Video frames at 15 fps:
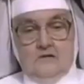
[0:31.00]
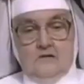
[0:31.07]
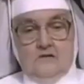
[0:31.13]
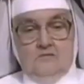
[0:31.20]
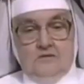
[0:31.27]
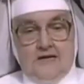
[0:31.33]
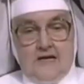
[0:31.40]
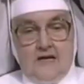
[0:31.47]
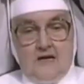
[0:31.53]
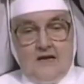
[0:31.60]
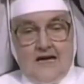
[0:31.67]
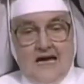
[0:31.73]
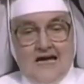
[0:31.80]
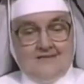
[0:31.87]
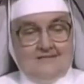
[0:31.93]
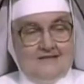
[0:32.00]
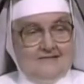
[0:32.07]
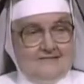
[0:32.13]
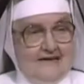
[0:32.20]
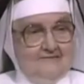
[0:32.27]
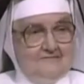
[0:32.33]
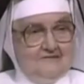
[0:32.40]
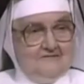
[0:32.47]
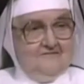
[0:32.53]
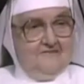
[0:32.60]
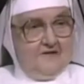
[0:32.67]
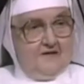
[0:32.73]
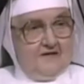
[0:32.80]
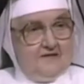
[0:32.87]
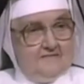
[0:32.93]
Well, I thought that was
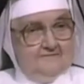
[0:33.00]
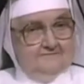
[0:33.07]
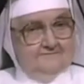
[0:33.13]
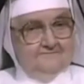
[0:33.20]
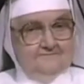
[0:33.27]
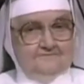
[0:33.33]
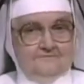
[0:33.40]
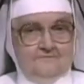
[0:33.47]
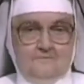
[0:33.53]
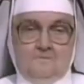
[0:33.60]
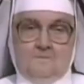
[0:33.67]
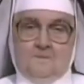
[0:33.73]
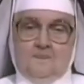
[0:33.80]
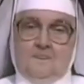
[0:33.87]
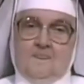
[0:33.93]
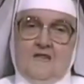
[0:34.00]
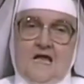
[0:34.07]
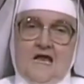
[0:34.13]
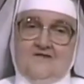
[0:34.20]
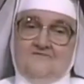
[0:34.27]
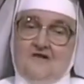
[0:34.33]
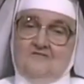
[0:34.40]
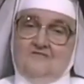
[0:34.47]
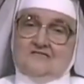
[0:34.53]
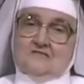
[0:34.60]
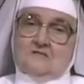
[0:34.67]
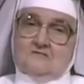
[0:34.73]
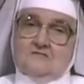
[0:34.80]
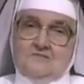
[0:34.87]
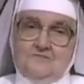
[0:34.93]
funny. If I
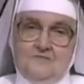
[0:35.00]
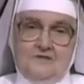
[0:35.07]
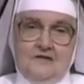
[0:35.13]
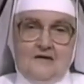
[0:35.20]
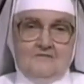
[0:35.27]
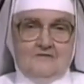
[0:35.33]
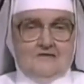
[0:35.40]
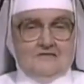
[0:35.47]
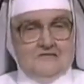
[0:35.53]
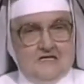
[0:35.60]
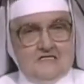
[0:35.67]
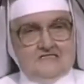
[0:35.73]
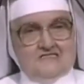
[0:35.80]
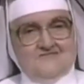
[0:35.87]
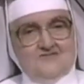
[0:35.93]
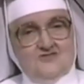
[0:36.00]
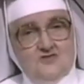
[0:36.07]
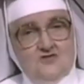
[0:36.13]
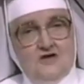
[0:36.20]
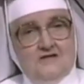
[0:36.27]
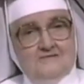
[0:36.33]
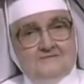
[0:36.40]
wasn't crippled, I would have danced for joy.